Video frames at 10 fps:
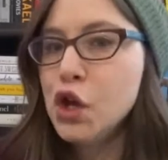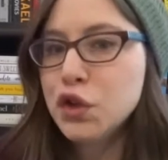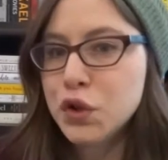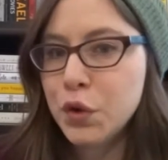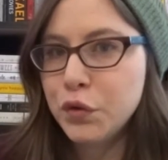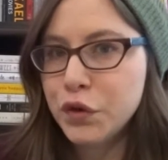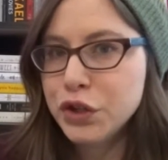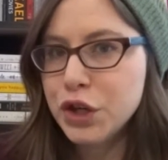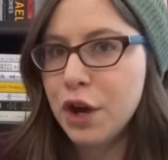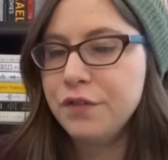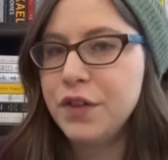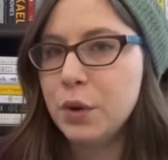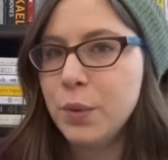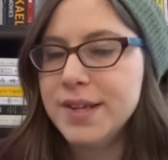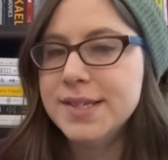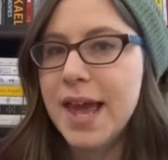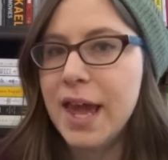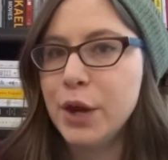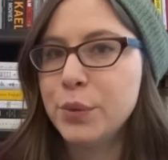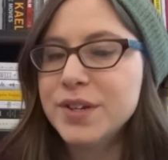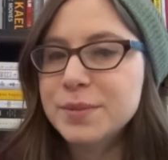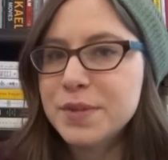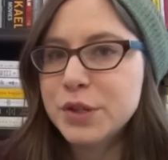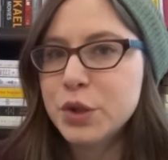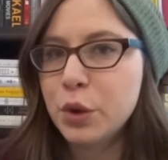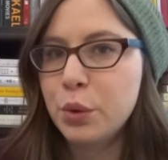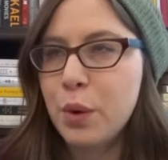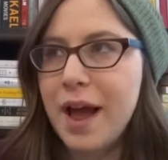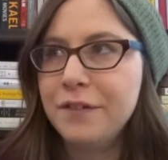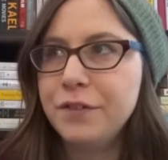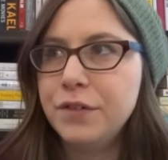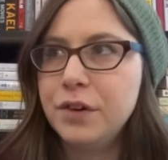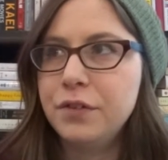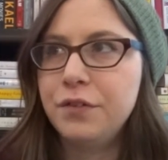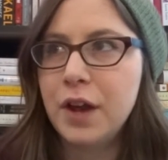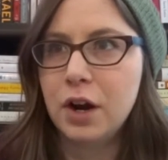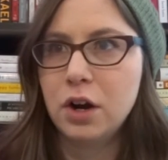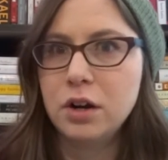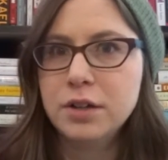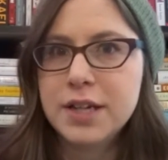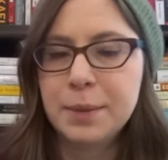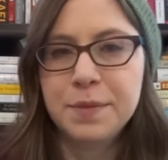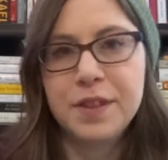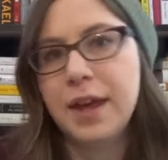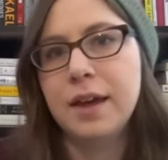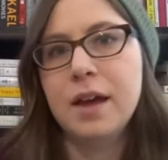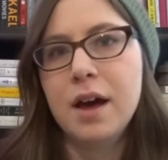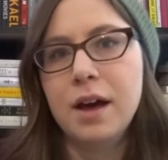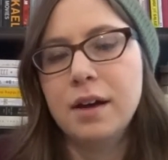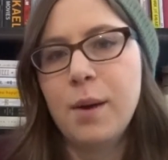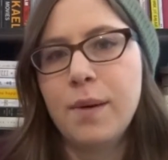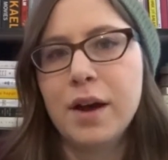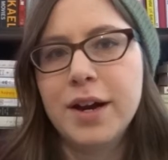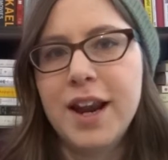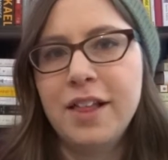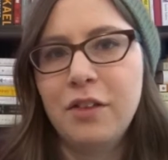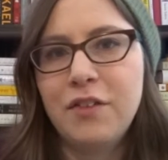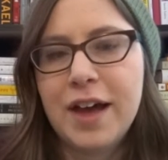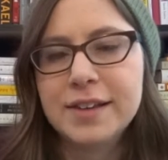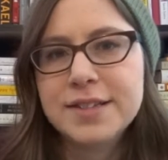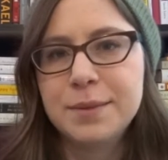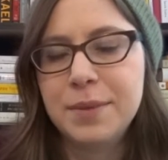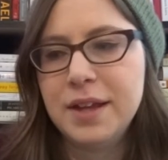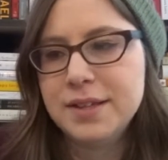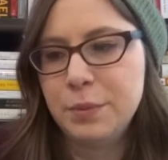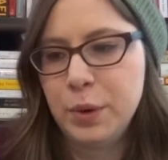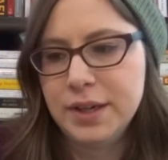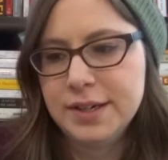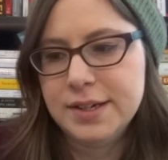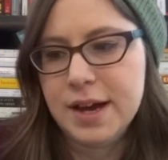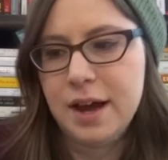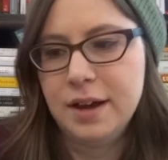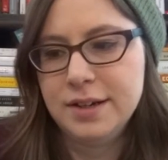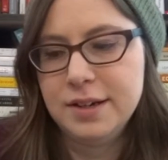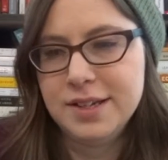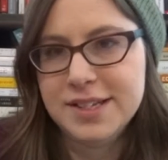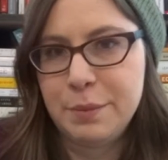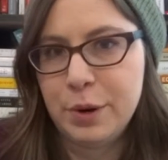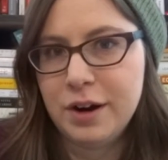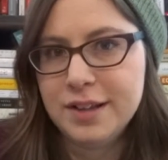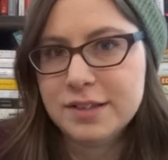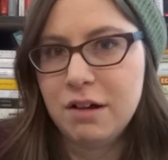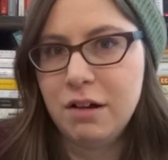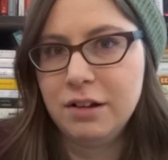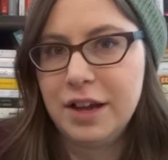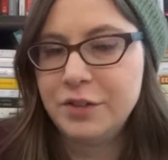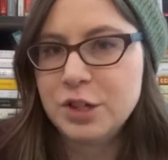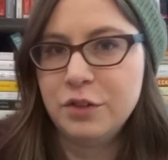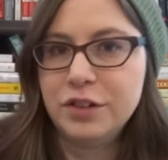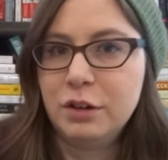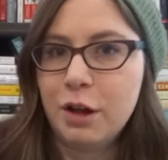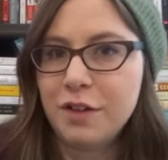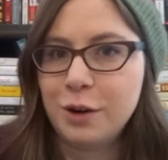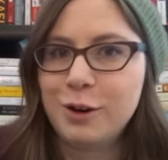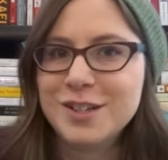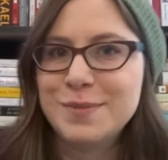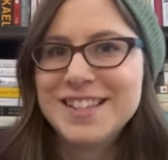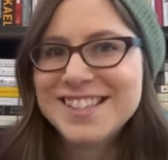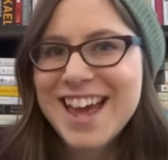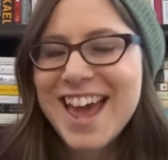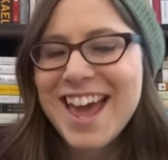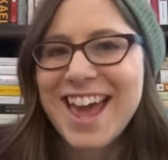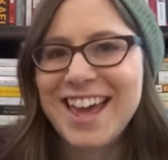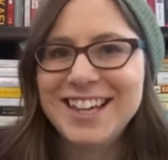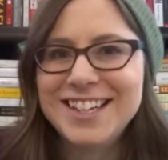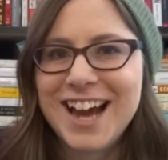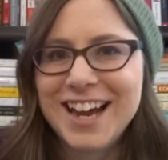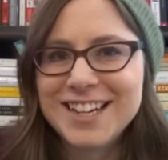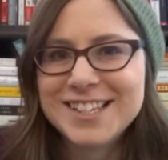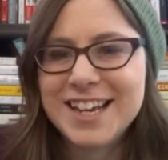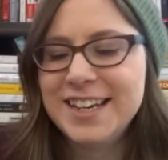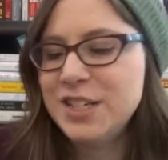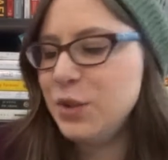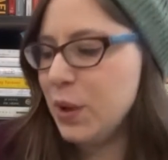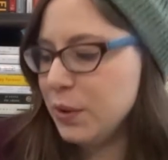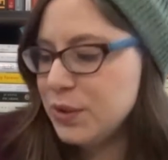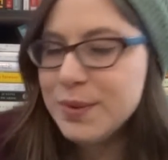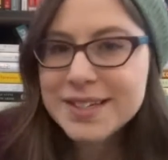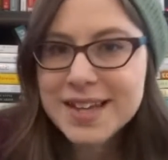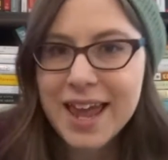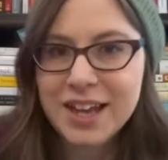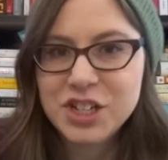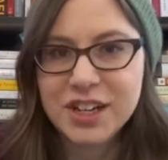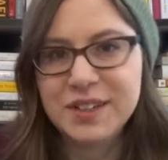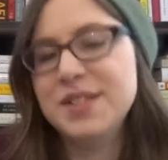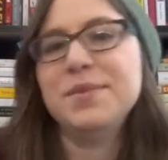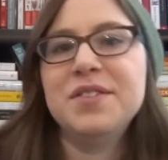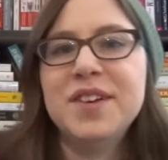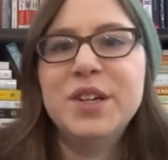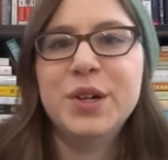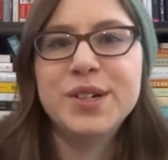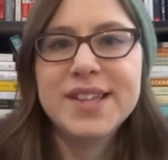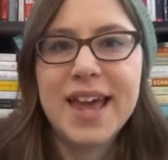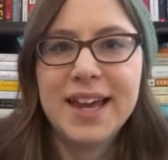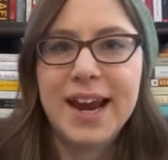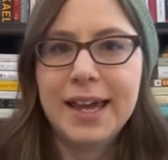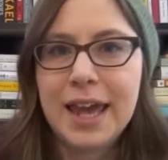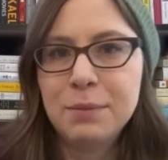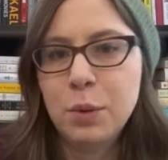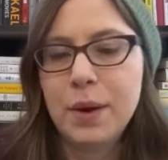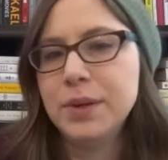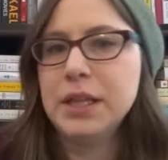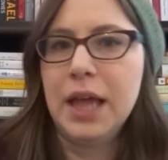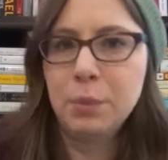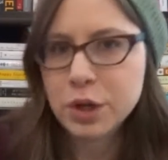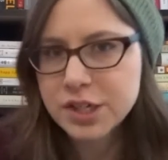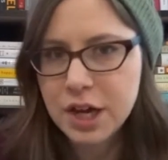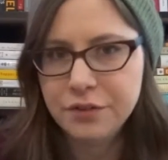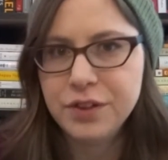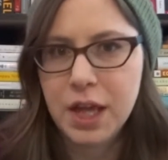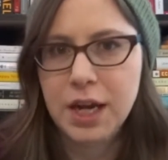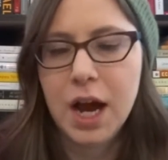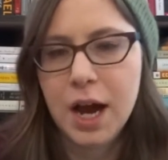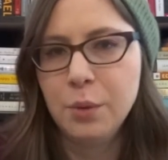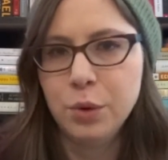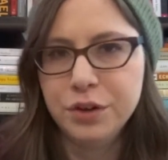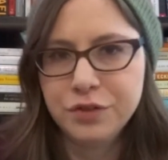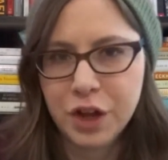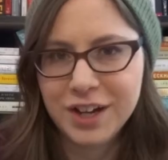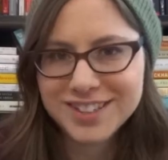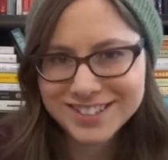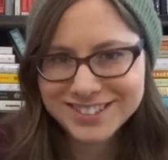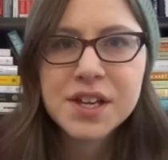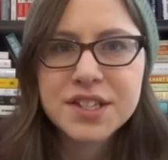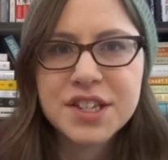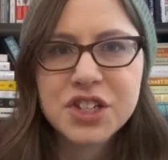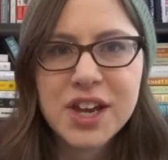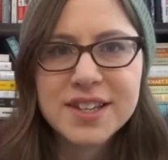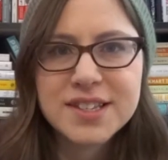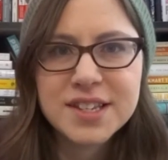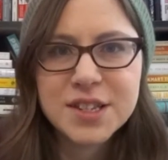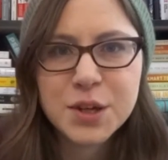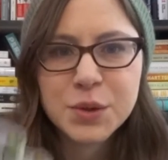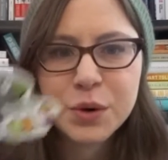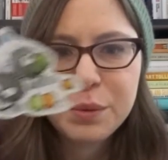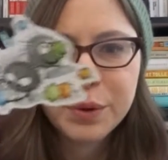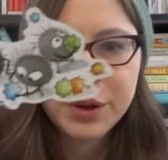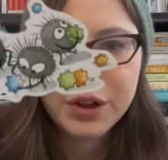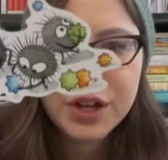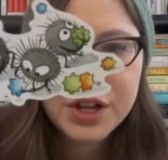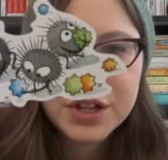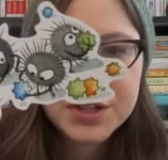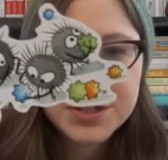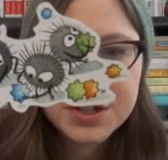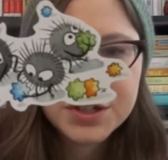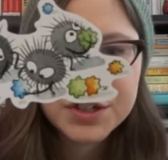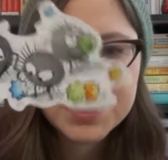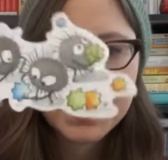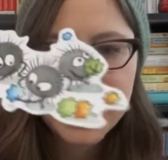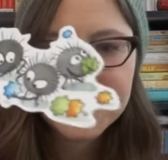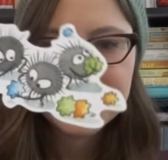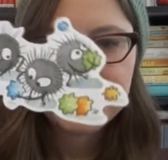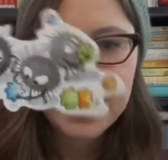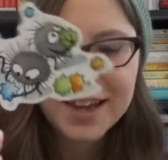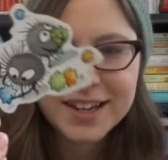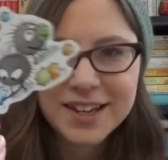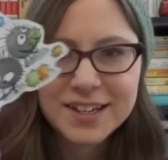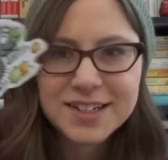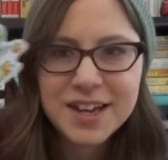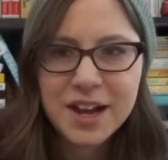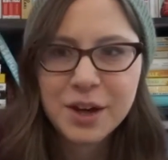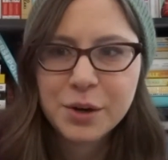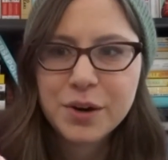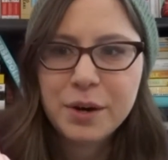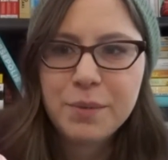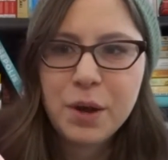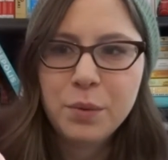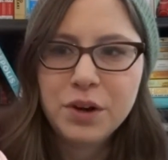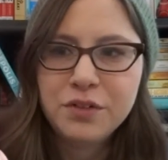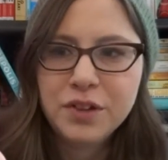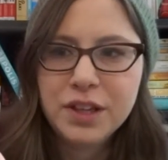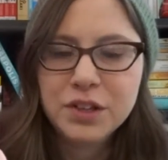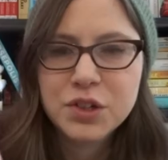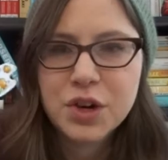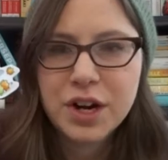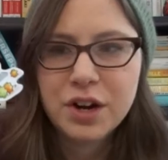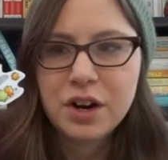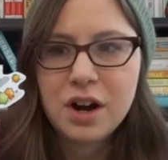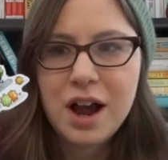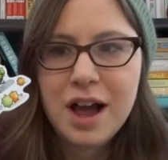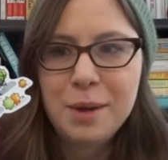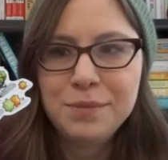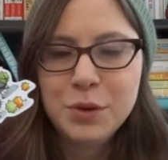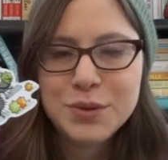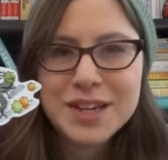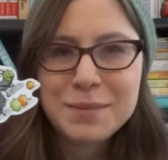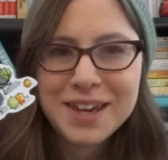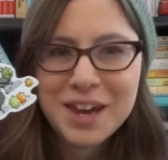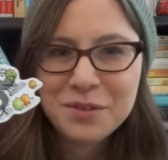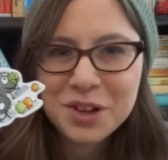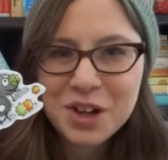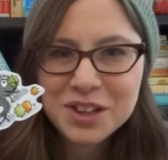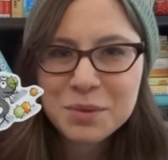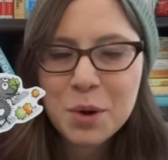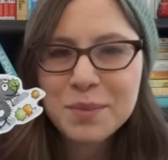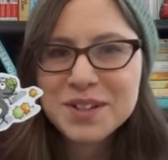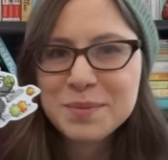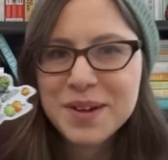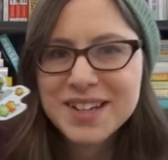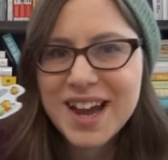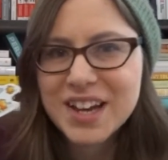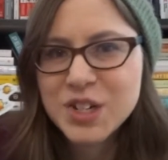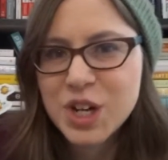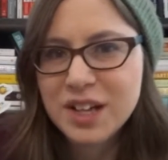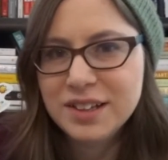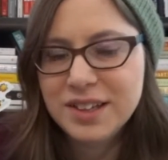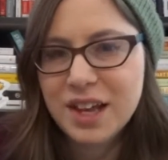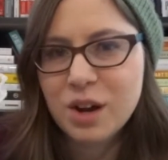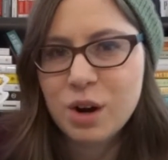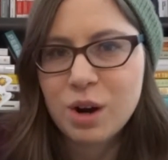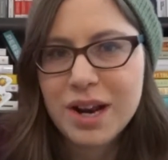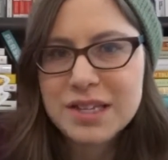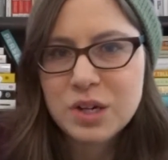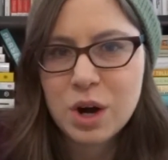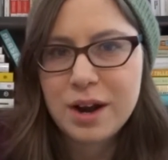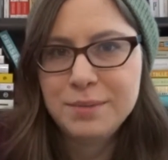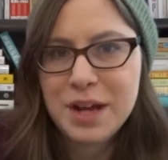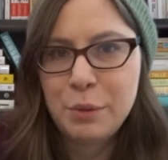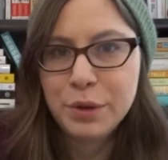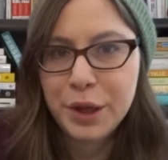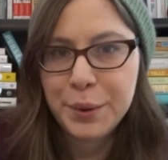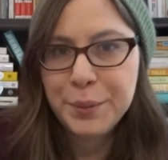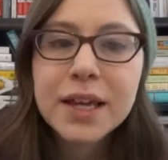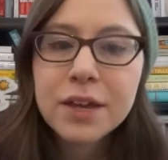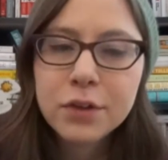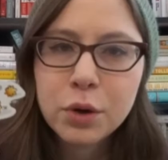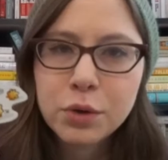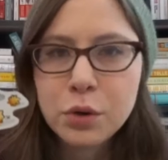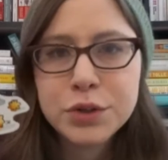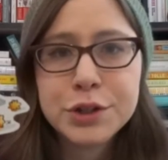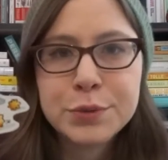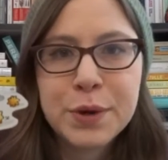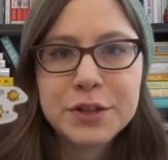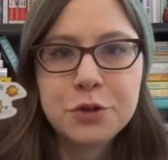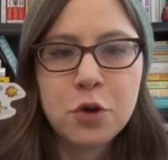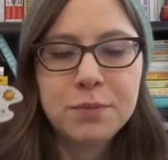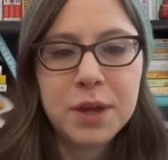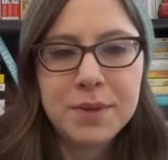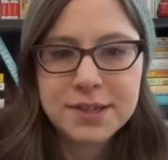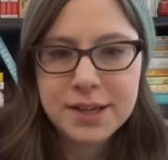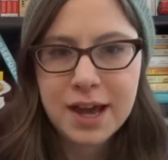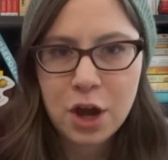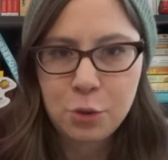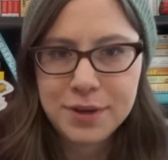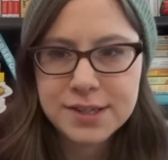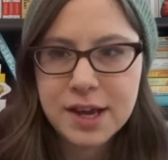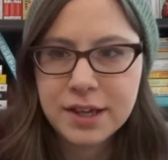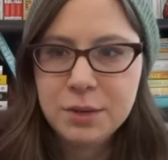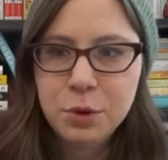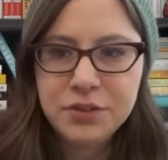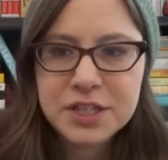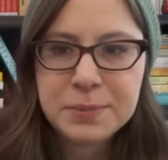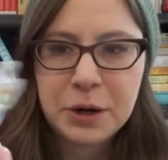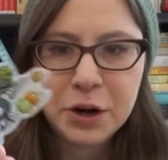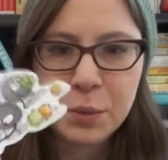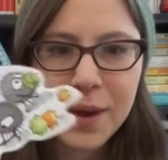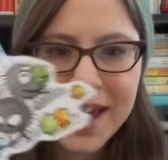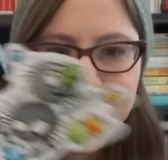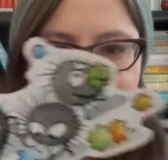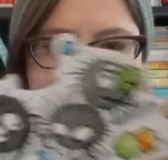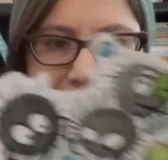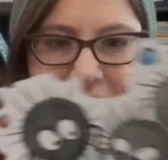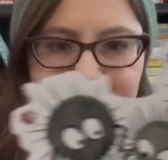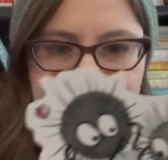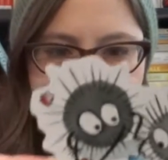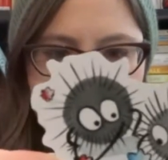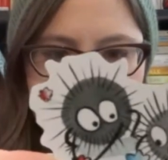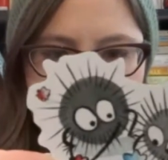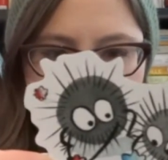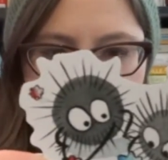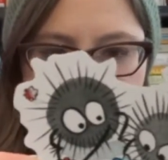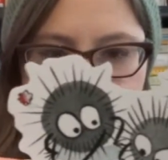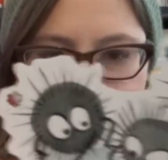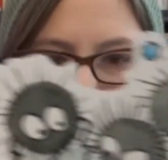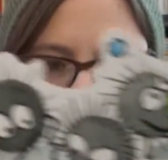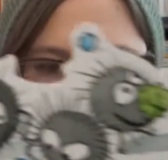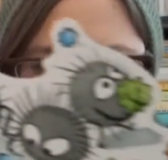So first off, there was a Christmas craft fair type thing going on in Halifax at some point in December. It's called Have Yourself a Little Gothic Christmas, and I decided to go to it and check out some of the vendors, and I came away with a lot more stuff than I would have thought, such as this adorable soot sprite magnet created by a wonderful illustrator whose name I can't recall at the moment, but I shall link her Instagram down below. If you don't know, soot sprites are from the amazing Hayao Miyazaki movie Spirited Away, and I just thought they were so